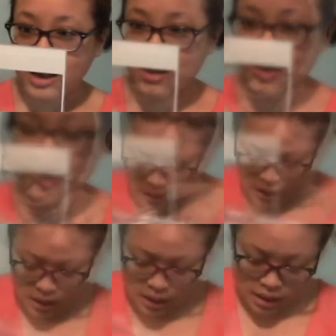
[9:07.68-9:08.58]
don't know. I don't
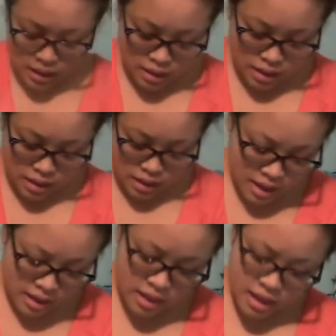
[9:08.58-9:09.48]
like that. And
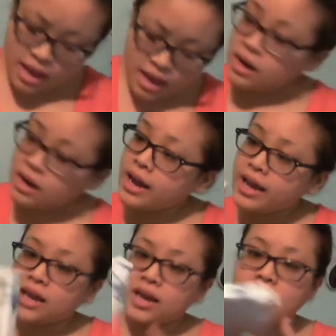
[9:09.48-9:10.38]
then I
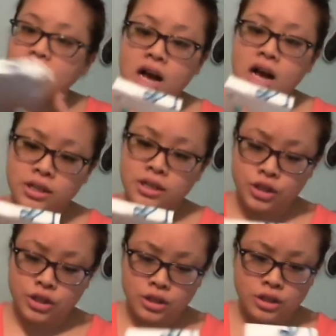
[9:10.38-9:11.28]
got
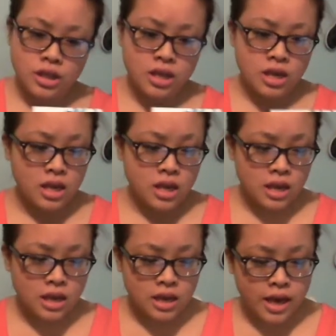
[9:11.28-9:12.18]
the
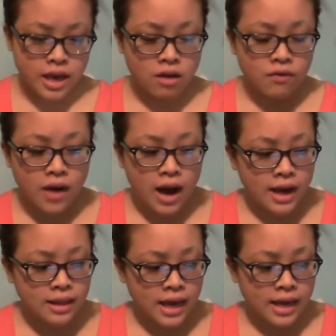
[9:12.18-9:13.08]
e.l.f.
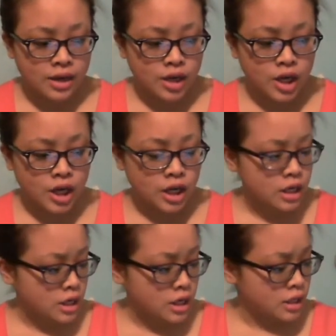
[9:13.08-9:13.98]
eyeliner,
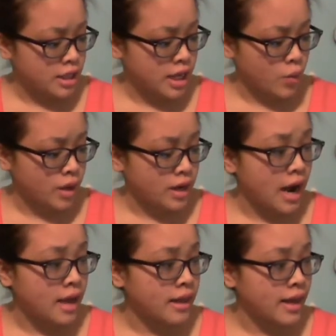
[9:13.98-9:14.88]
liquid
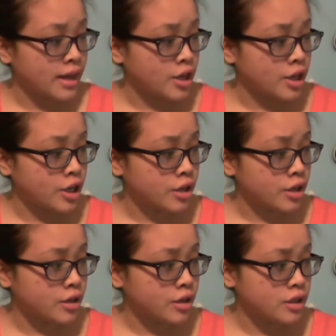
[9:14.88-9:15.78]
eyeliner
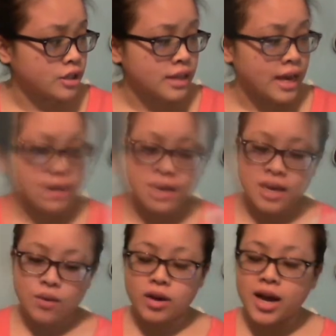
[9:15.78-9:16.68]
set.
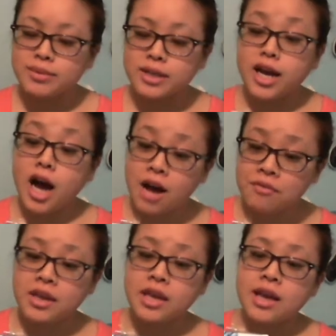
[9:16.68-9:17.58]
Well, it comes in
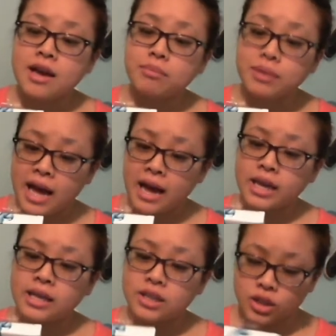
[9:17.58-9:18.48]
coffee, black,
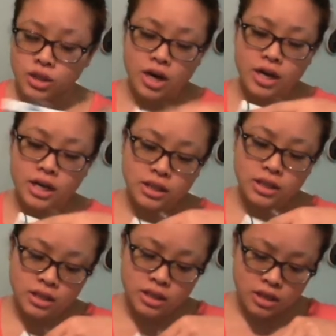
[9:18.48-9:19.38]
and
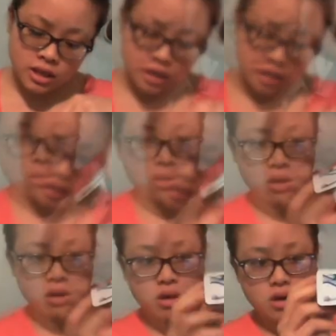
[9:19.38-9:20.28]
stardust.
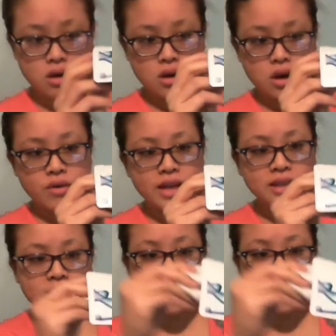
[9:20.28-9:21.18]
Oh,
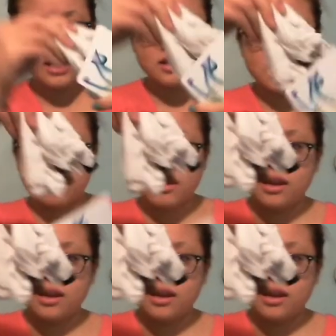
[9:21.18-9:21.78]
that's nice how they